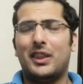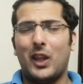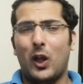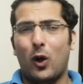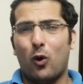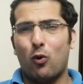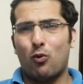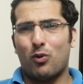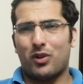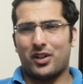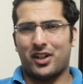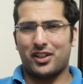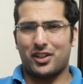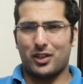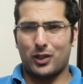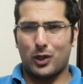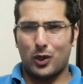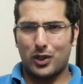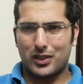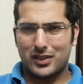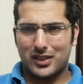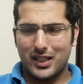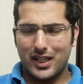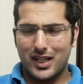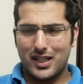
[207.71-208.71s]
Now, what is the
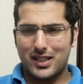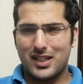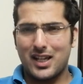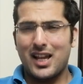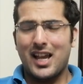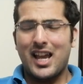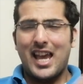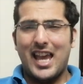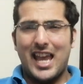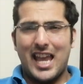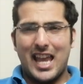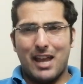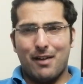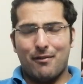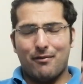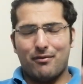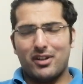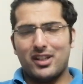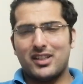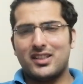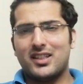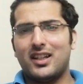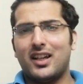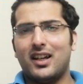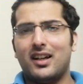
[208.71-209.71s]
lot size?
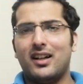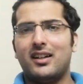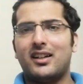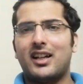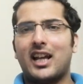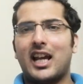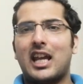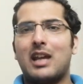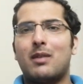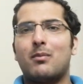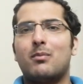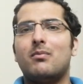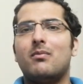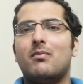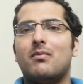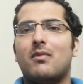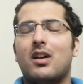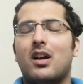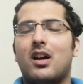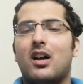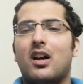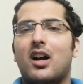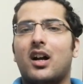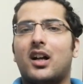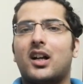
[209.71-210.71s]
Every single time
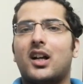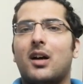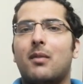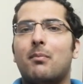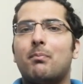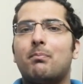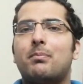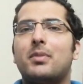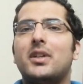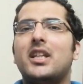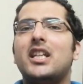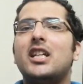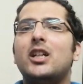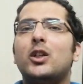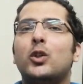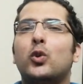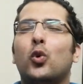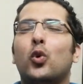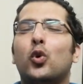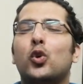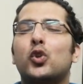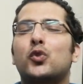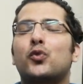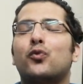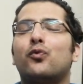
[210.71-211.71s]
a company
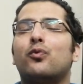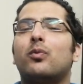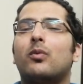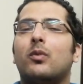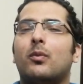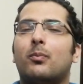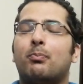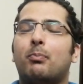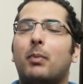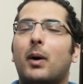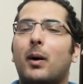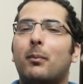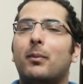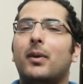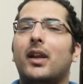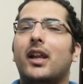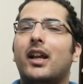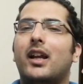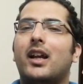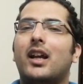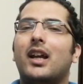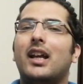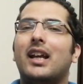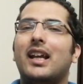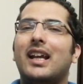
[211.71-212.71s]
goes
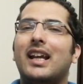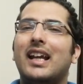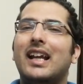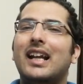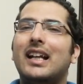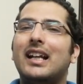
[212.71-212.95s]
public,